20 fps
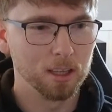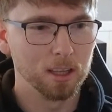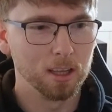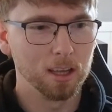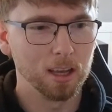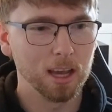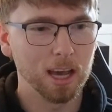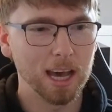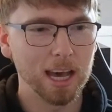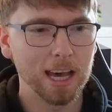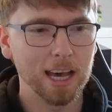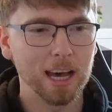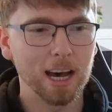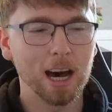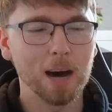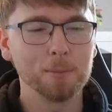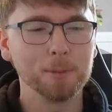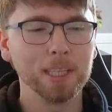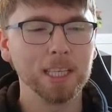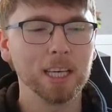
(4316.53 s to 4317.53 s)

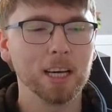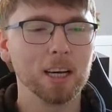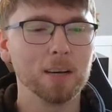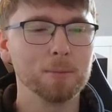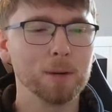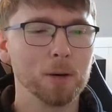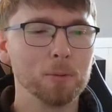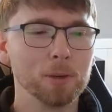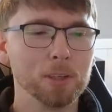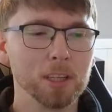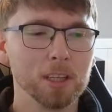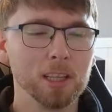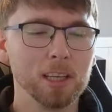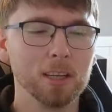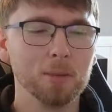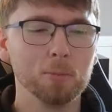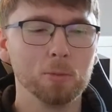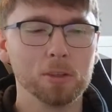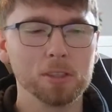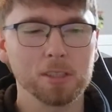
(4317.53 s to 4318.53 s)
Harmony Hub, I want to
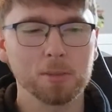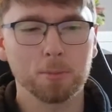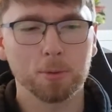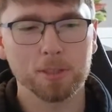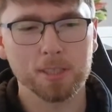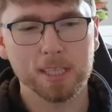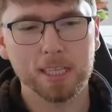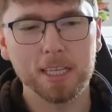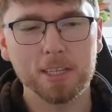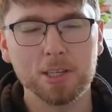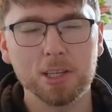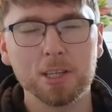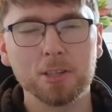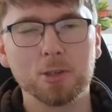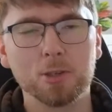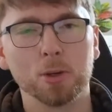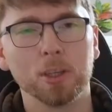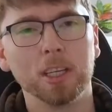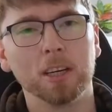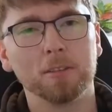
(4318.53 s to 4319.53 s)
learn what's the procedure.
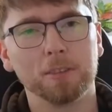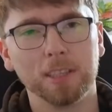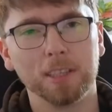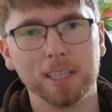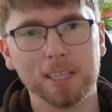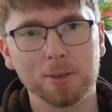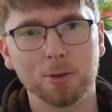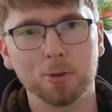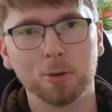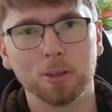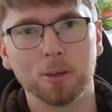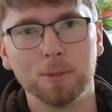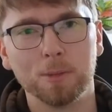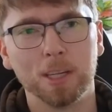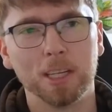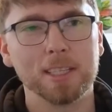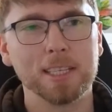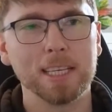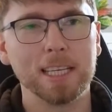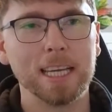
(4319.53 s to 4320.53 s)
Join our free Discord
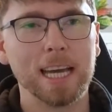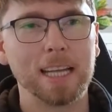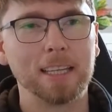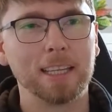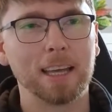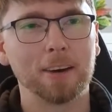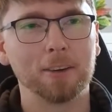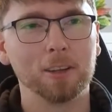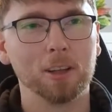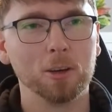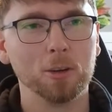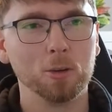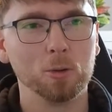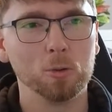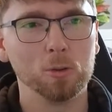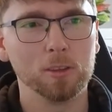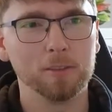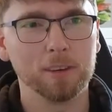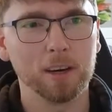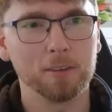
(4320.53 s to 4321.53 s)
community and download
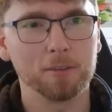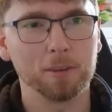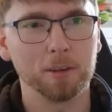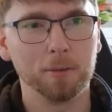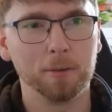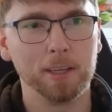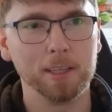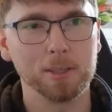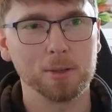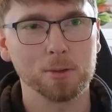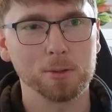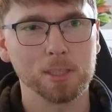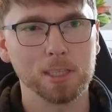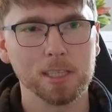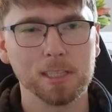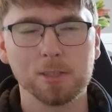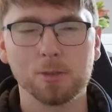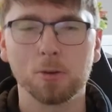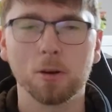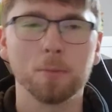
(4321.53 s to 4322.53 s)
all of our free
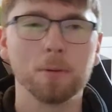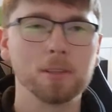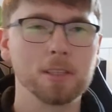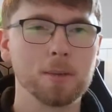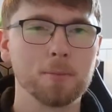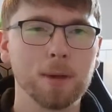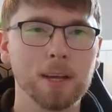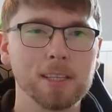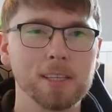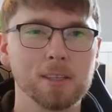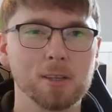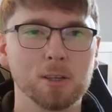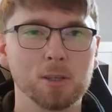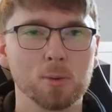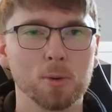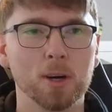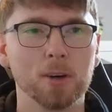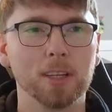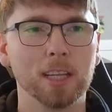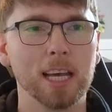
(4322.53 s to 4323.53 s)
resources. Drop us a message as
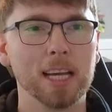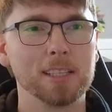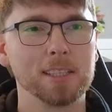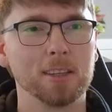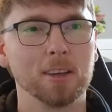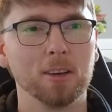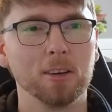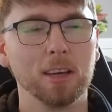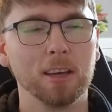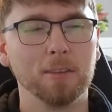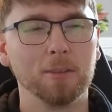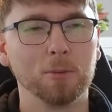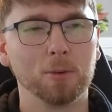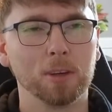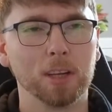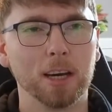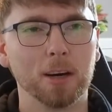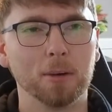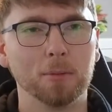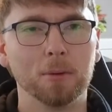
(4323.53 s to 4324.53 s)
well and let us know if you want
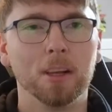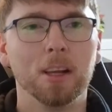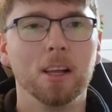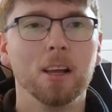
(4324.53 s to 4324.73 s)
to help.